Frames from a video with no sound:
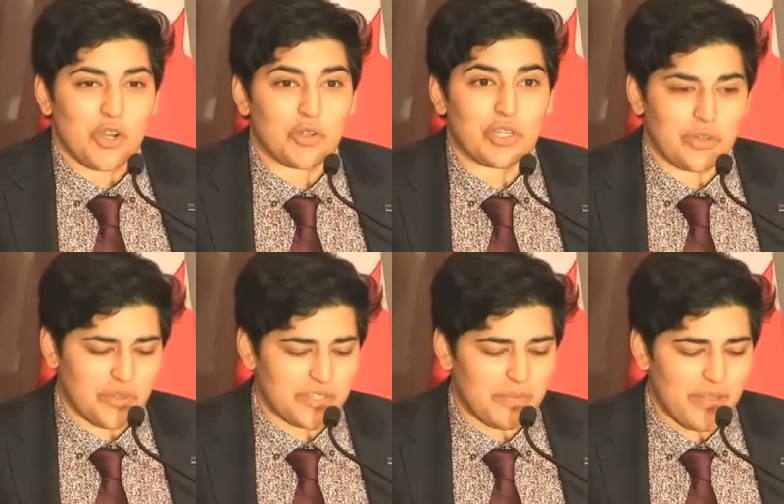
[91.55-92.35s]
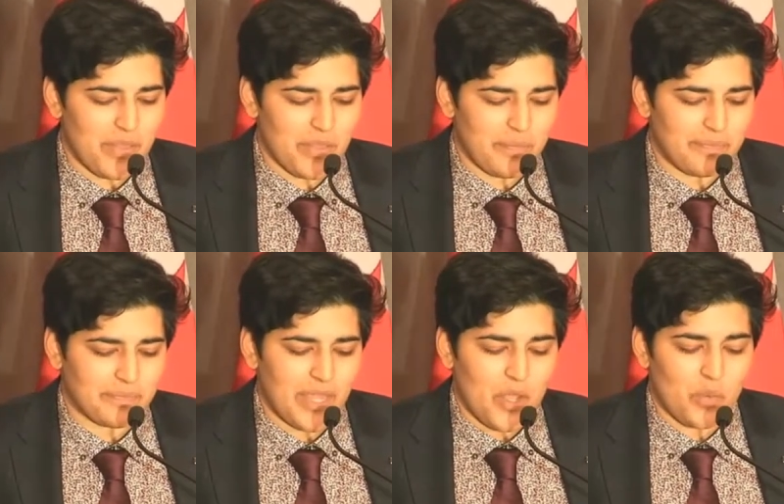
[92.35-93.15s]
Earlier this month,
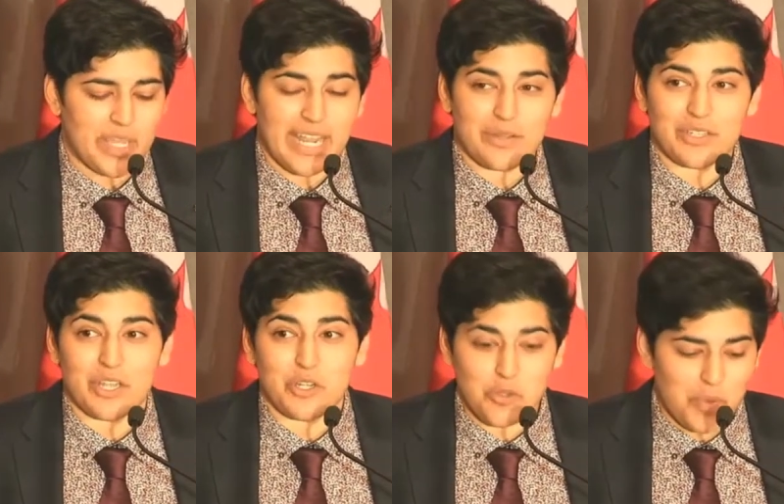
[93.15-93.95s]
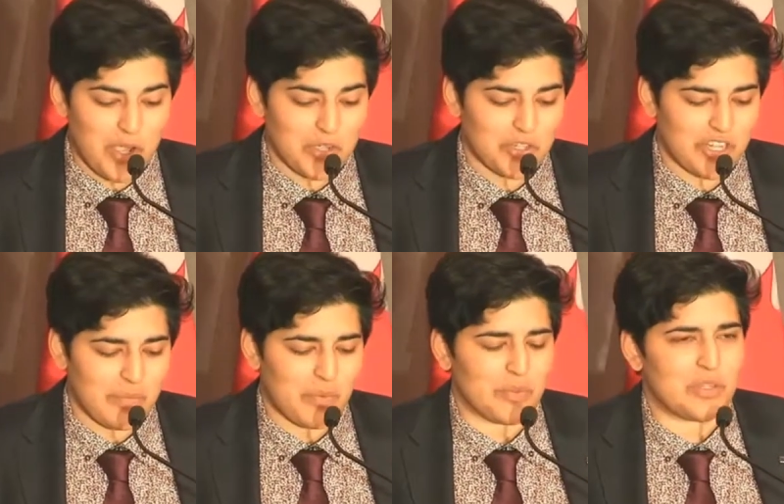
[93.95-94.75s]
we announced a new
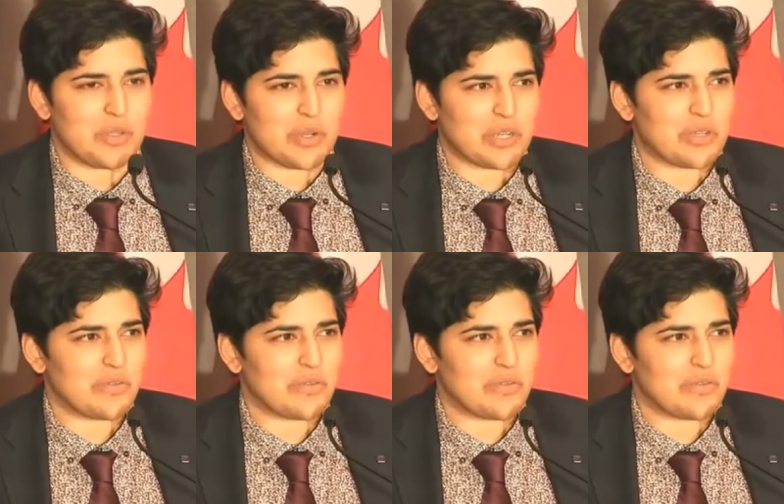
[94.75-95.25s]
partnership with New York